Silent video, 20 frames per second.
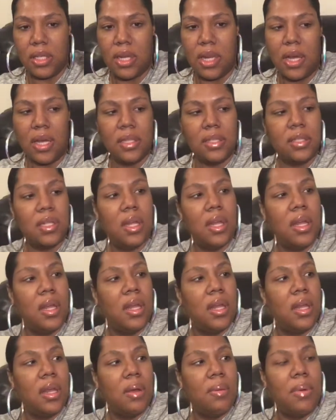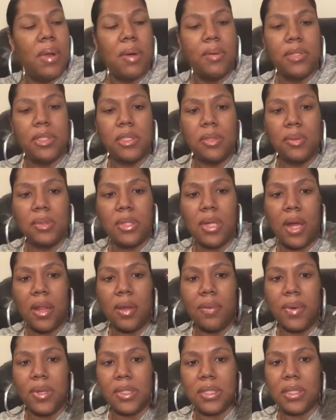Claus. But I wish there was other
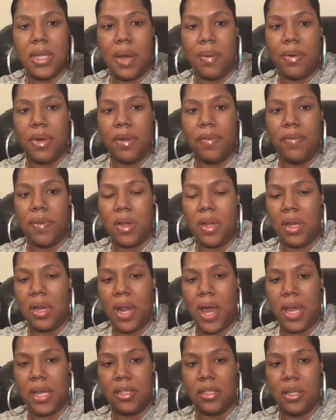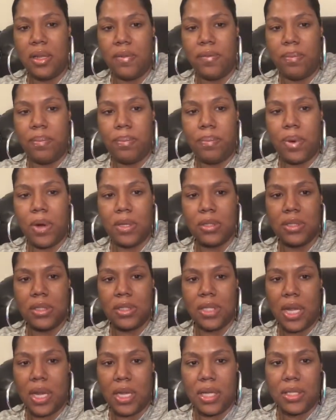ones because I would have liked to purchase
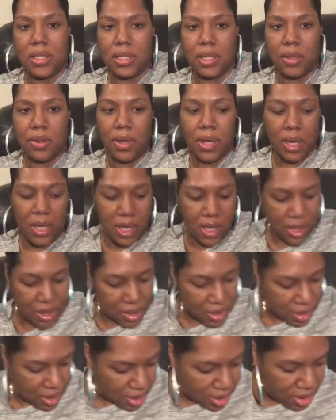at least 3 of these.